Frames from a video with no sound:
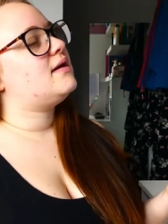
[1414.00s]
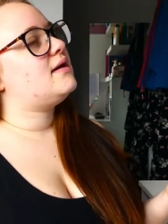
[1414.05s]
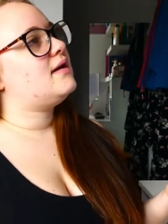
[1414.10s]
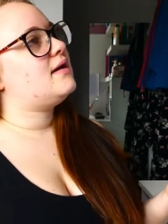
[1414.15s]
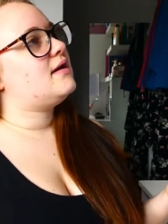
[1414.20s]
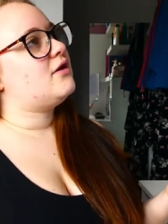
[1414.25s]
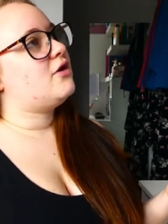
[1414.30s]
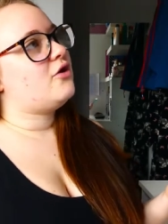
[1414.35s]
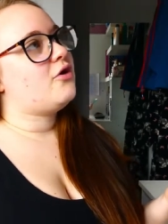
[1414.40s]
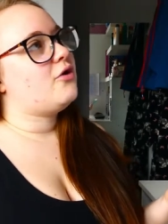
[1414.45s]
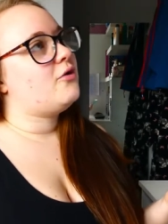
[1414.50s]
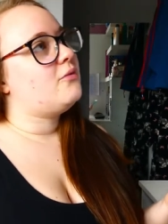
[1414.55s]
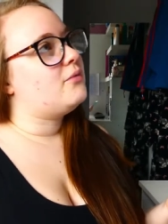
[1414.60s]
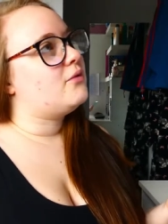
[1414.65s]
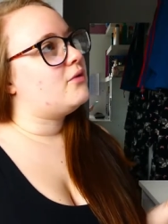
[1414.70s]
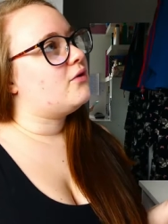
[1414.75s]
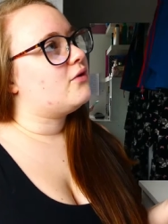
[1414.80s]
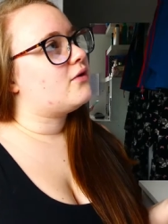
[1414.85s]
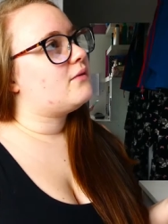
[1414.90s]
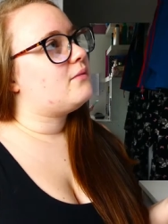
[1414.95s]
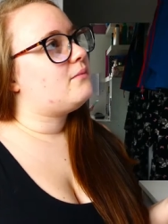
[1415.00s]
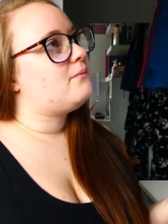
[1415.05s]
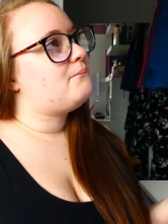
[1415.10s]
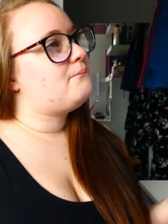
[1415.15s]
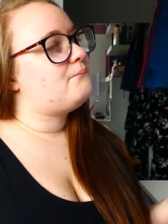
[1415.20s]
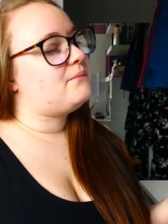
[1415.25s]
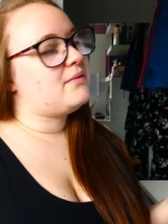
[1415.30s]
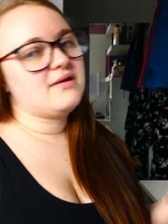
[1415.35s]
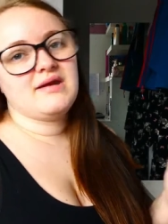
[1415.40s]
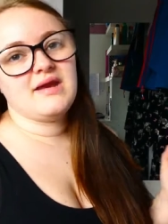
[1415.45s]
in a notebook
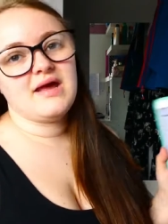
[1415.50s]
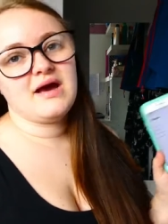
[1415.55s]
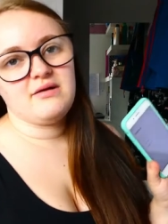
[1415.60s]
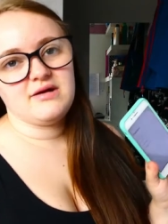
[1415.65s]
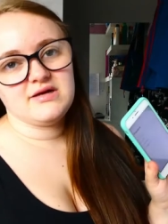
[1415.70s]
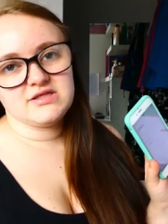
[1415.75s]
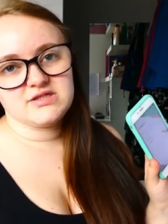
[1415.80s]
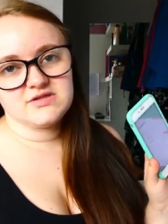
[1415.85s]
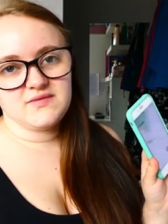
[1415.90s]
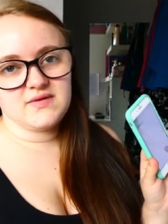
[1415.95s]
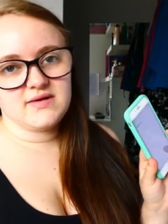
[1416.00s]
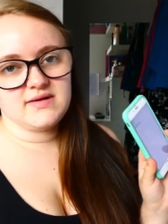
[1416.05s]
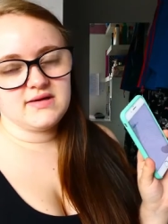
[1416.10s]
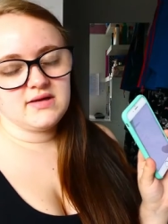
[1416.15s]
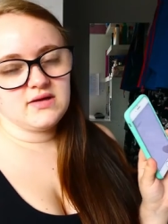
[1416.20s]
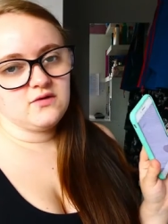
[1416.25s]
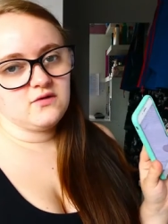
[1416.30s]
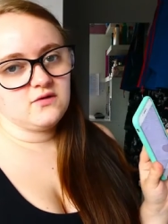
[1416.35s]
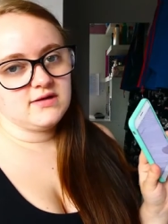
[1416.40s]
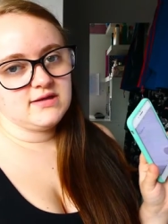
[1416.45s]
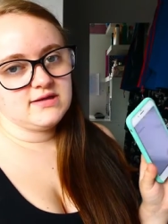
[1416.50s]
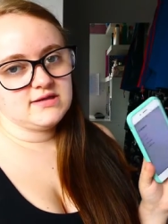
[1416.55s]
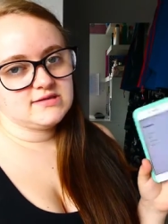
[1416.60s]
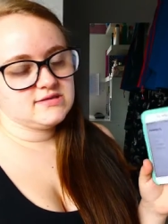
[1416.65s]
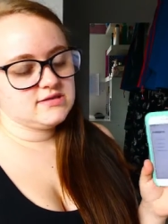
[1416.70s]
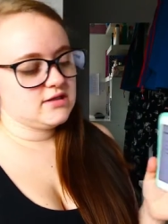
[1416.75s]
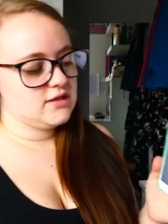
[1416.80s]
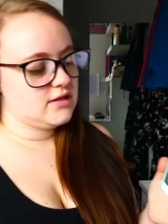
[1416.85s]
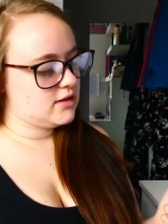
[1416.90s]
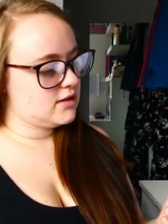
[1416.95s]
but now I just find it a lot
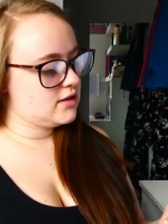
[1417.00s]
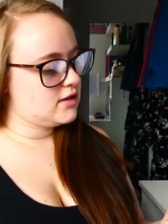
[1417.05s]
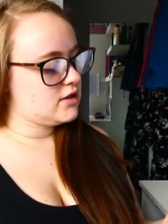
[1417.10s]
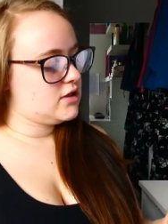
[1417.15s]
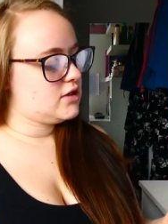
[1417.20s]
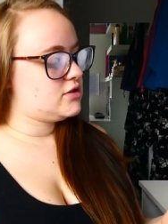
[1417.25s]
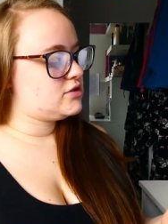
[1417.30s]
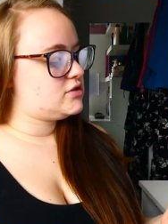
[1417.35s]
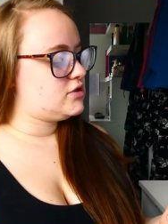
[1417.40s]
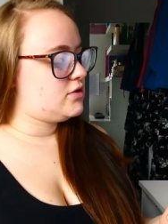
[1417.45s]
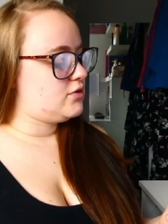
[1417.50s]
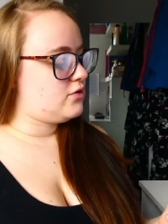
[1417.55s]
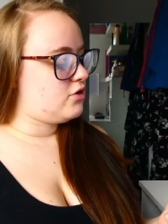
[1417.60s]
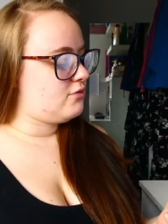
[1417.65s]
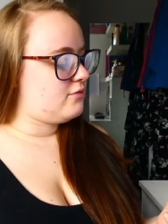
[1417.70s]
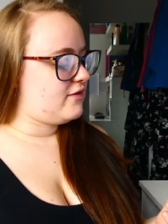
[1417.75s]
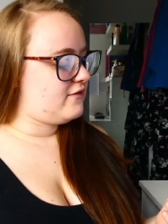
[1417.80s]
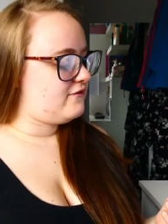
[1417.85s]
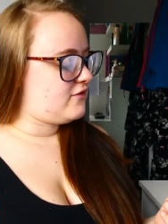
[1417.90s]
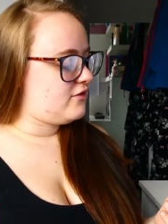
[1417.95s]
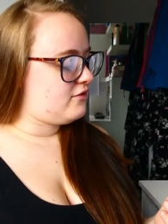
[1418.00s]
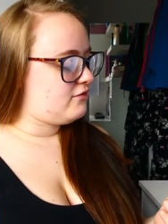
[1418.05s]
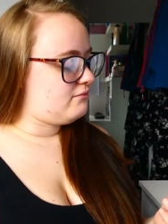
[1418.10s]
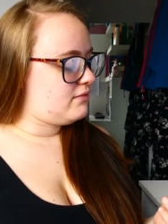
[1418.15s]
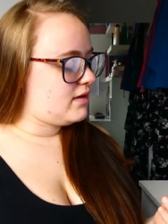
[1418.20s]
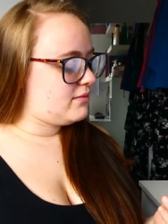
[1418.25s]
easier to do it on my phone.